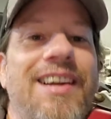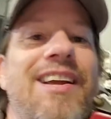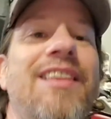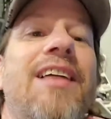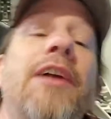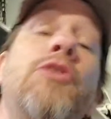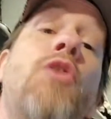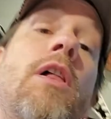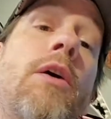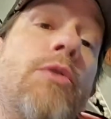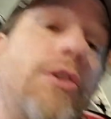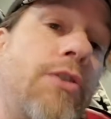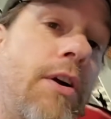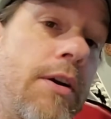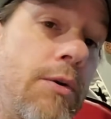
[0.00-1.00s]
that's all I
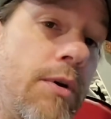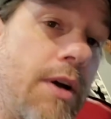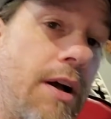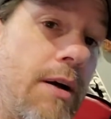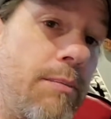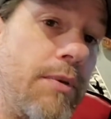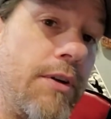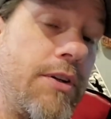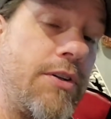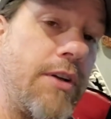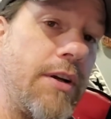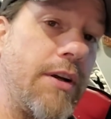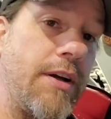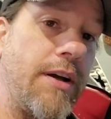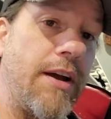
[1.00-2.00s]
was trying to accomplish
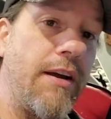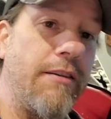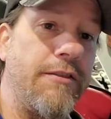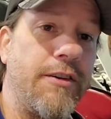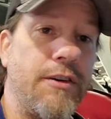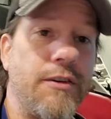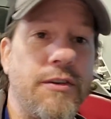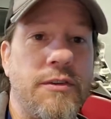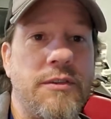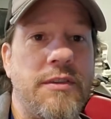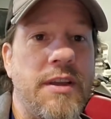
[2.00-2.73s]
after